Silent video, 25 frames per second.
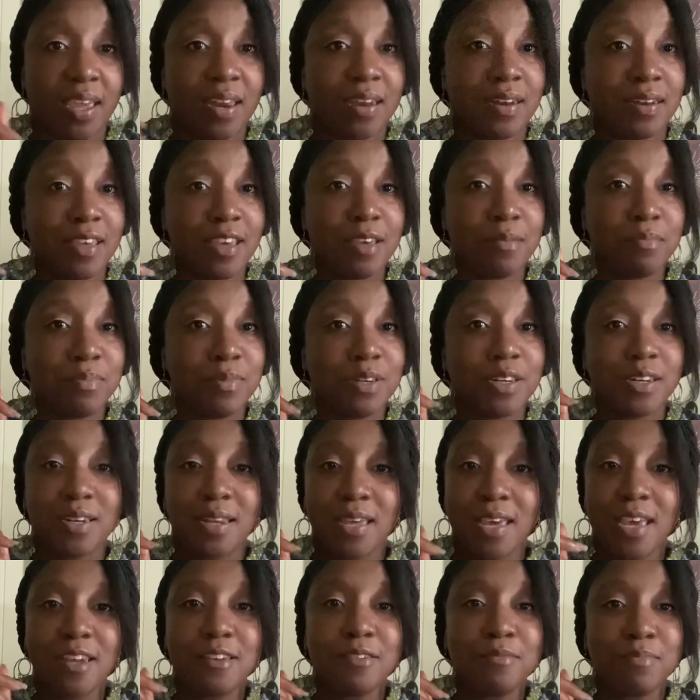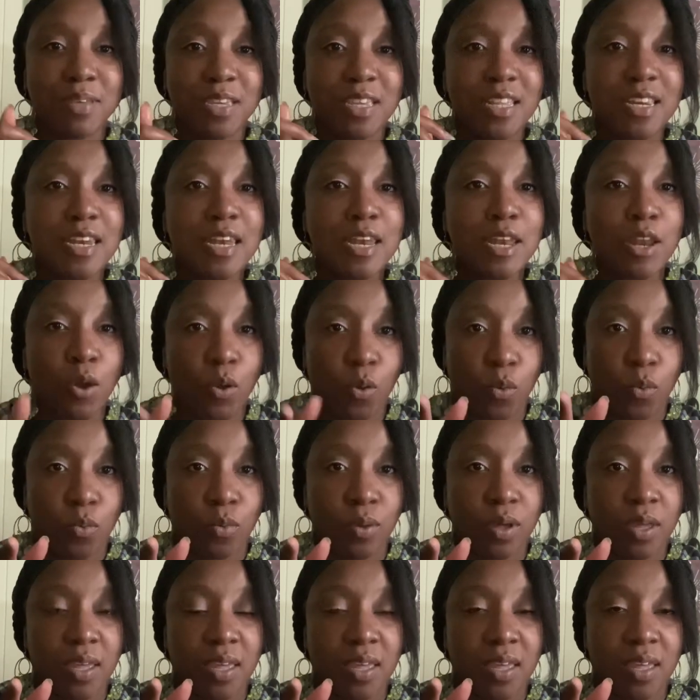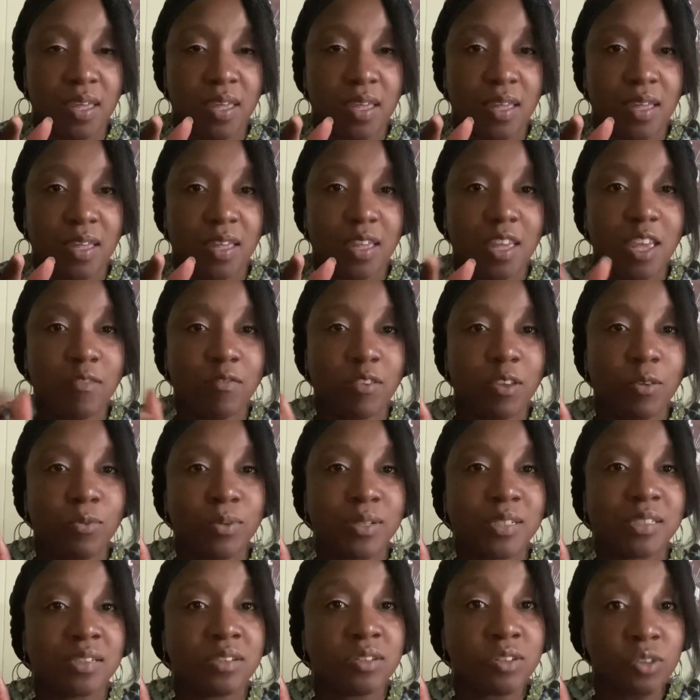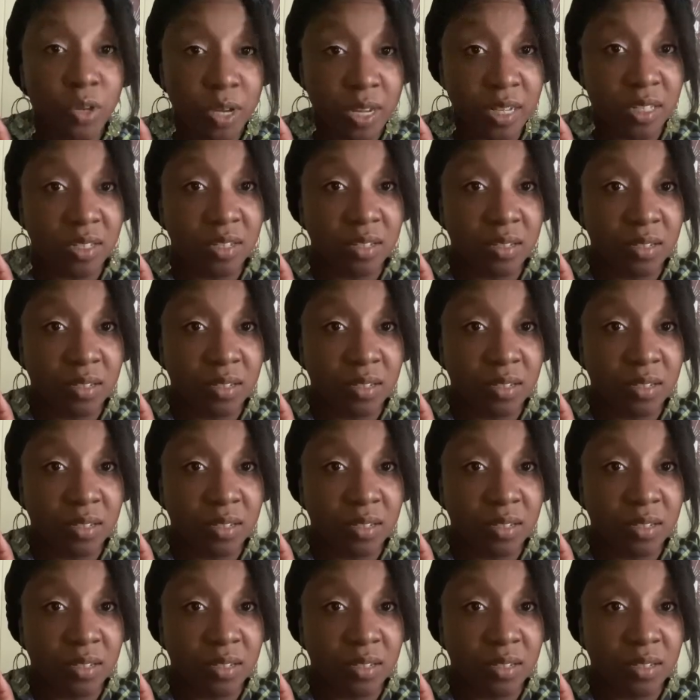Let me, let me know if it was good